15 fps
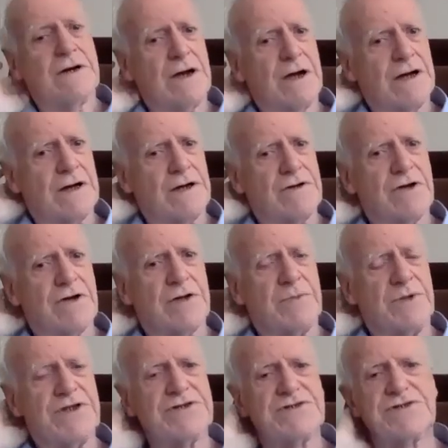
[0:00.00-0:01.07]

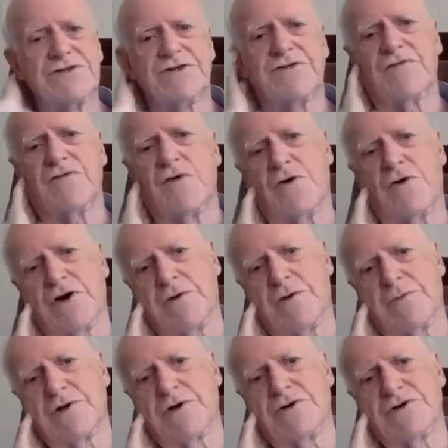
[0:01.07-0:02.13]
administrative lawyer,
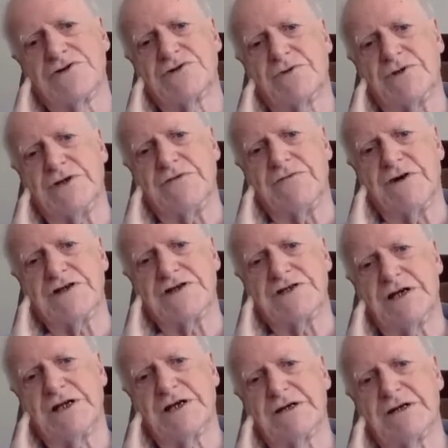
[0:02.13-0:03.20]
but also an
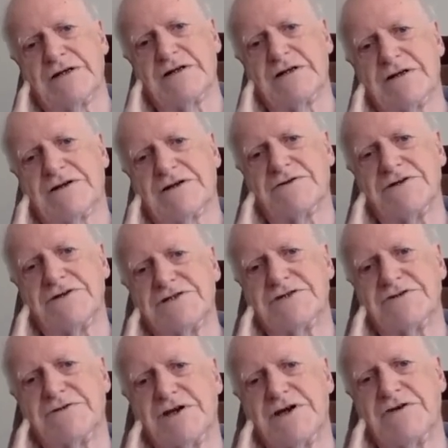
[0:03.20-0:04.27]
evangelical
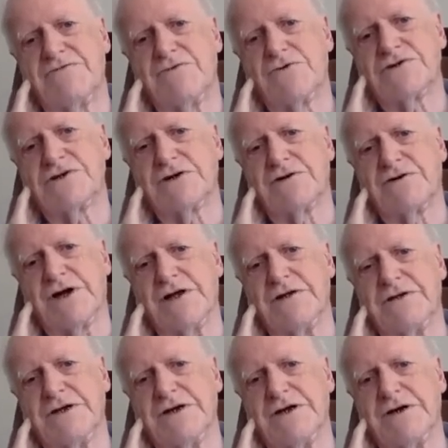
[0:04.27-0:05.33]
Christian, he wrote a
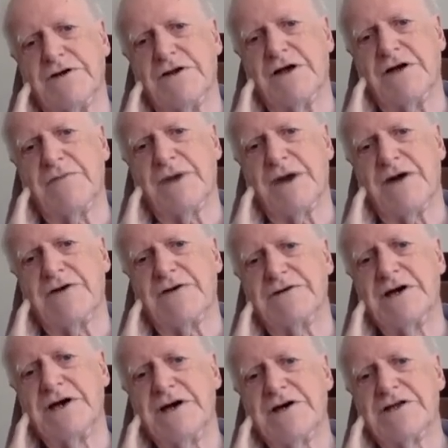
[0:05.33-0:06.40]
great deal about
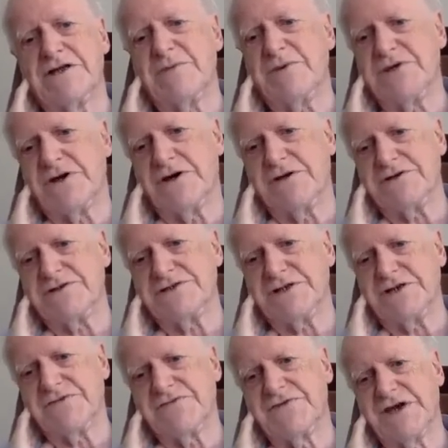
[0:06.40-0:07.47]
the
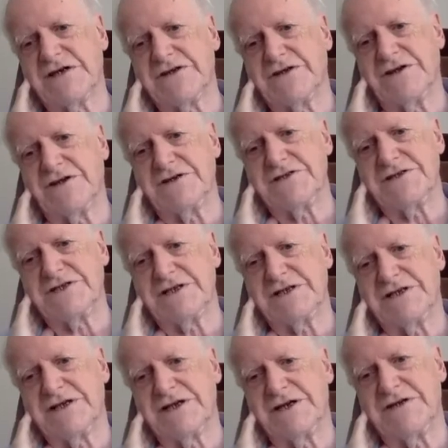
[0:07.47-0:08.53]
mythology of
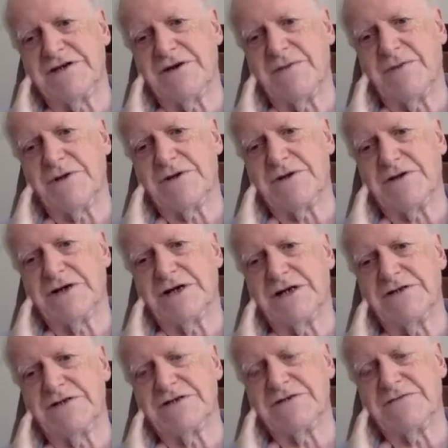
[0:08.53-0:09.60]
technology in our modern culture,